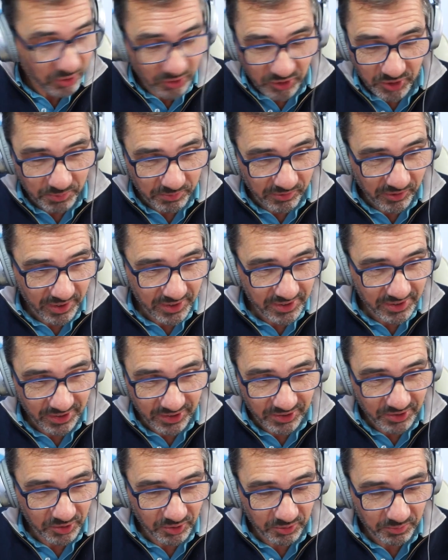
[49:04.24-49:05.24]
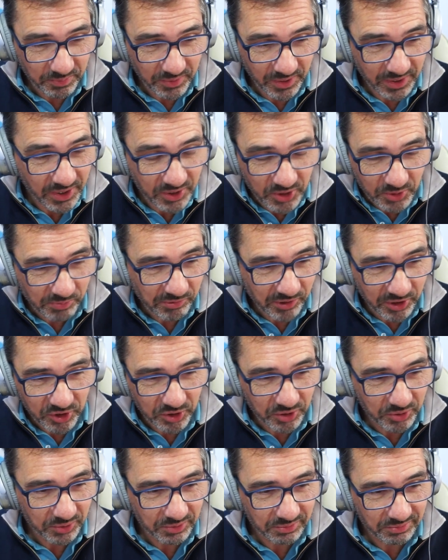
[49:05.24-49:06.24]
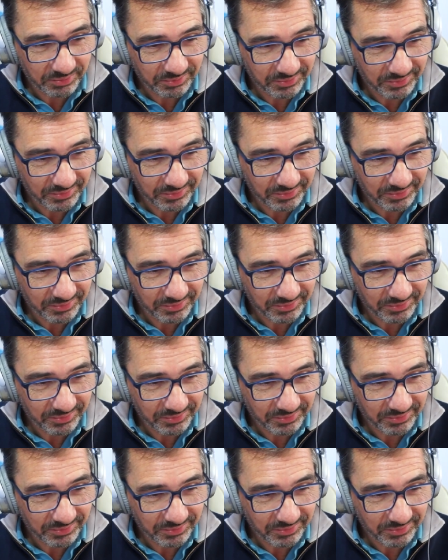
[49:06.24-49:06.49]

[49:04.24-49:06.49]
not surprising because you're an inspirational